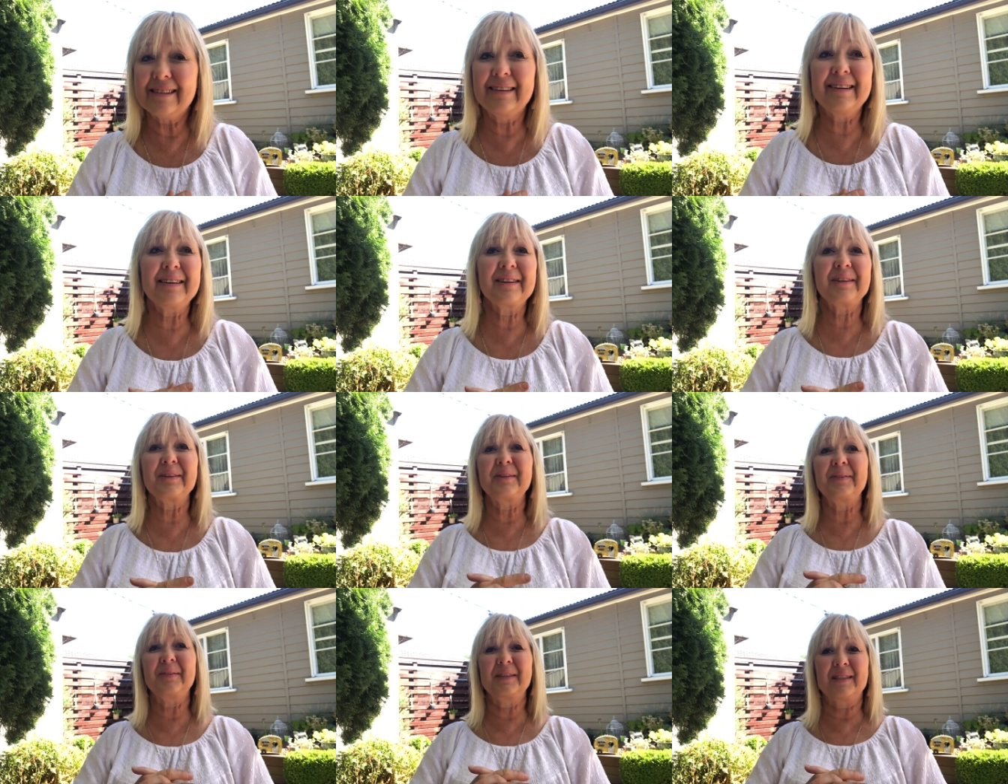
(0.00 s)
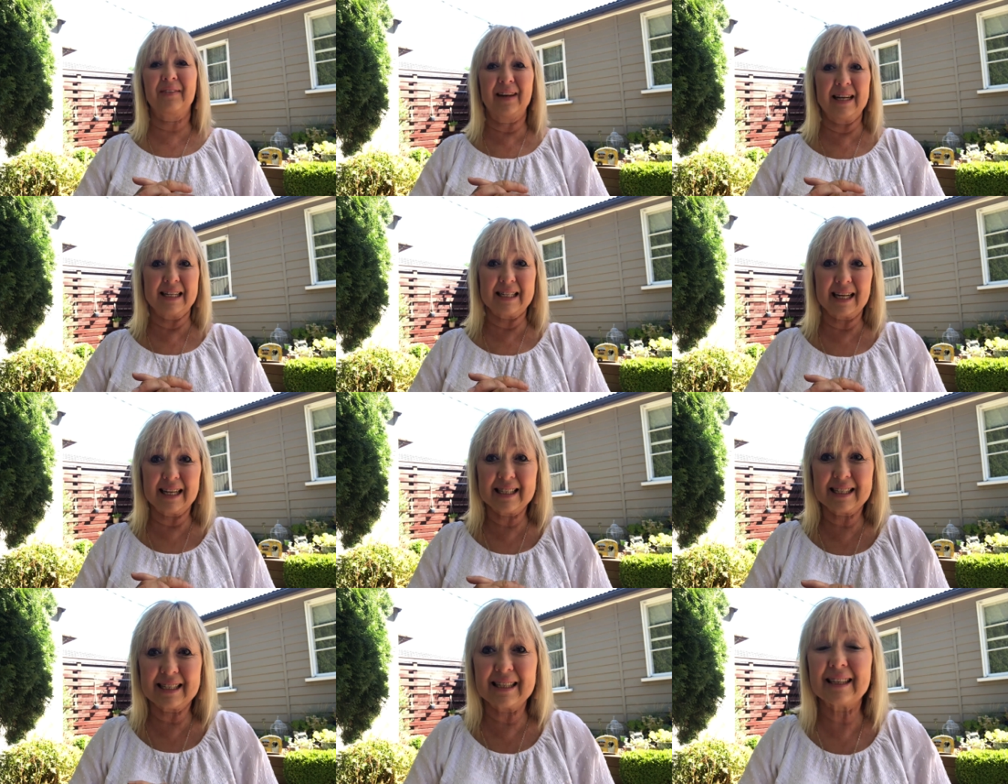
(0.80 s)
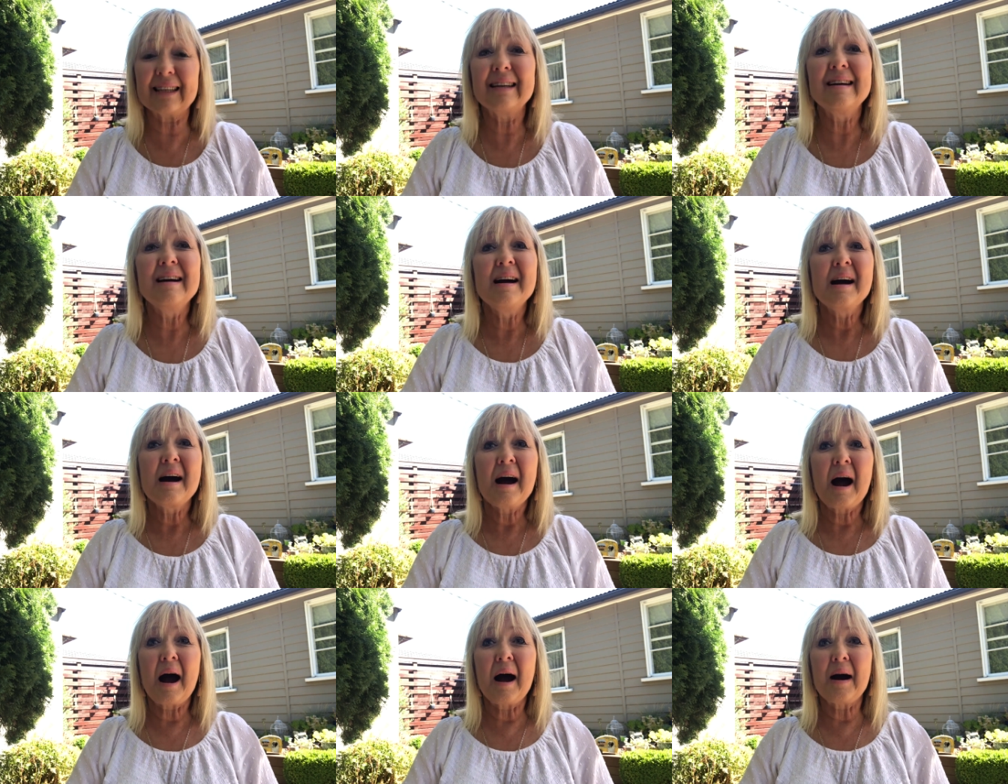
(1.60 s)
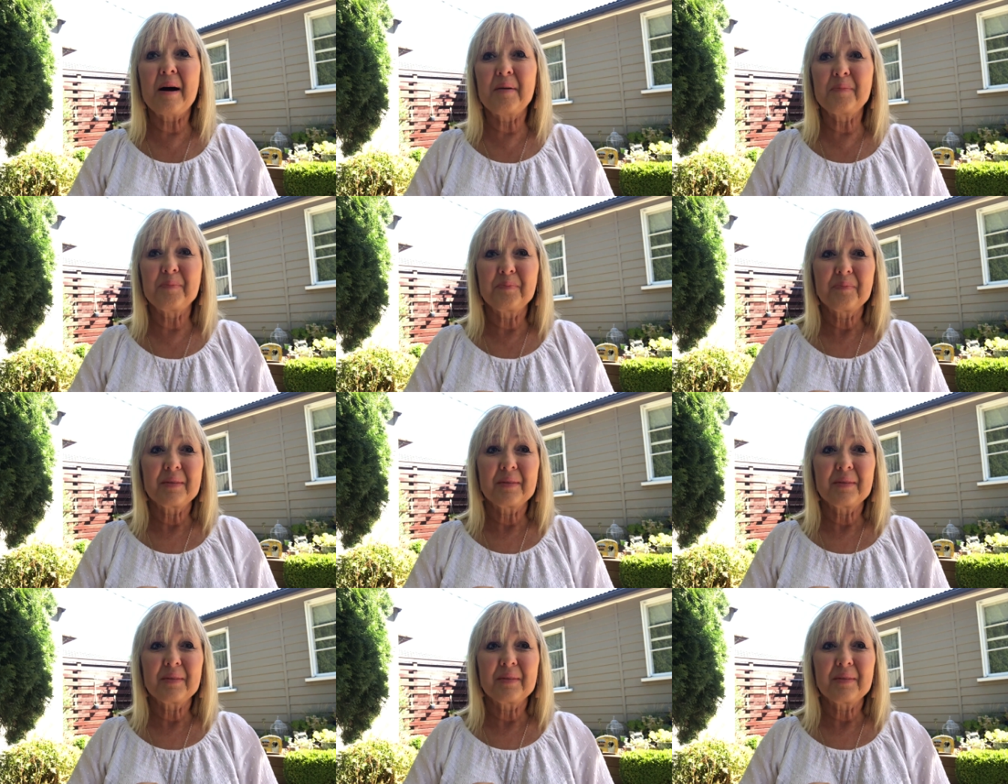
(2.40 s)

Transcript: oh, I thought it was fantastic um,